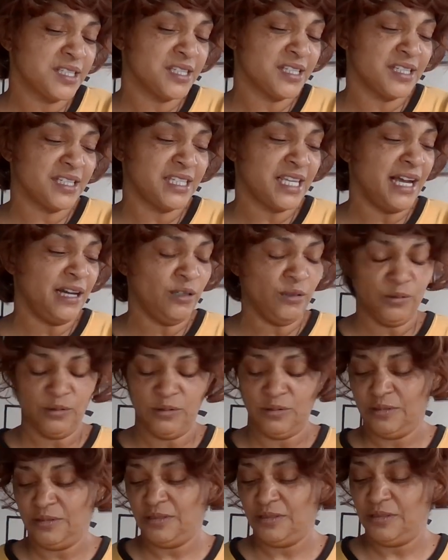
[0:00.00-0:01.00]
to the doubt.
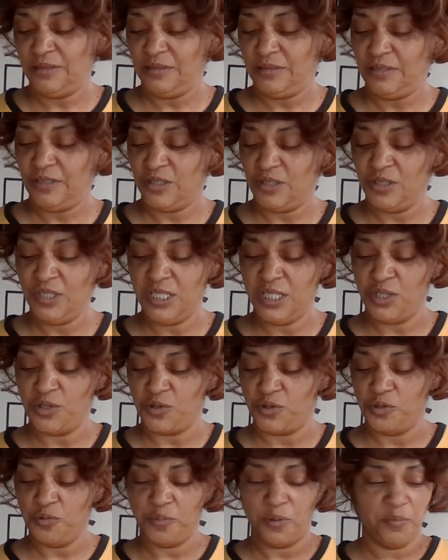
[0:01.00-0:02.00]
So it's a
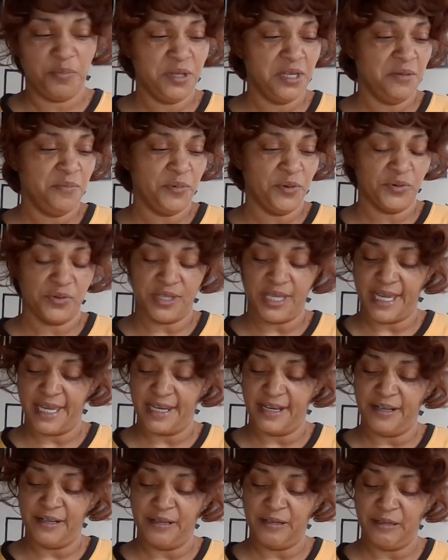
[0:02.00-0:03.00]
group of people
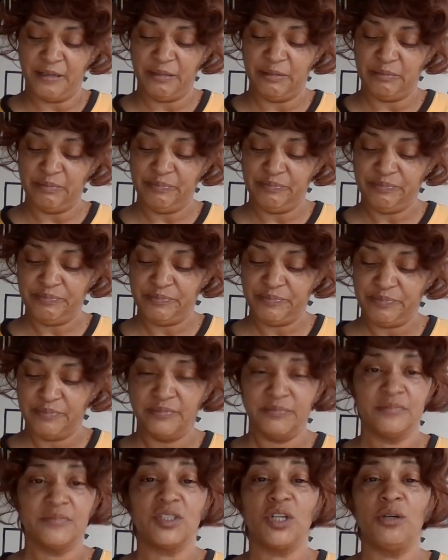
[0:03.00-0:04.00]
that um
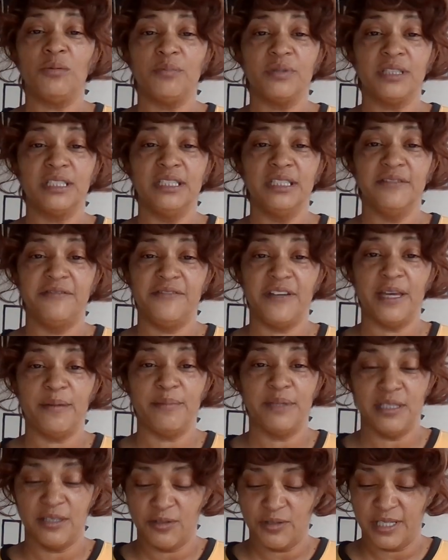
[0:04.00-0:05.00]
don't believe fat
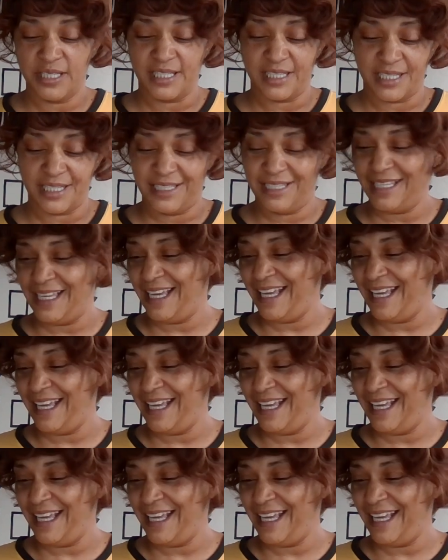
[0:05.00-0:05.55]
meat greasy.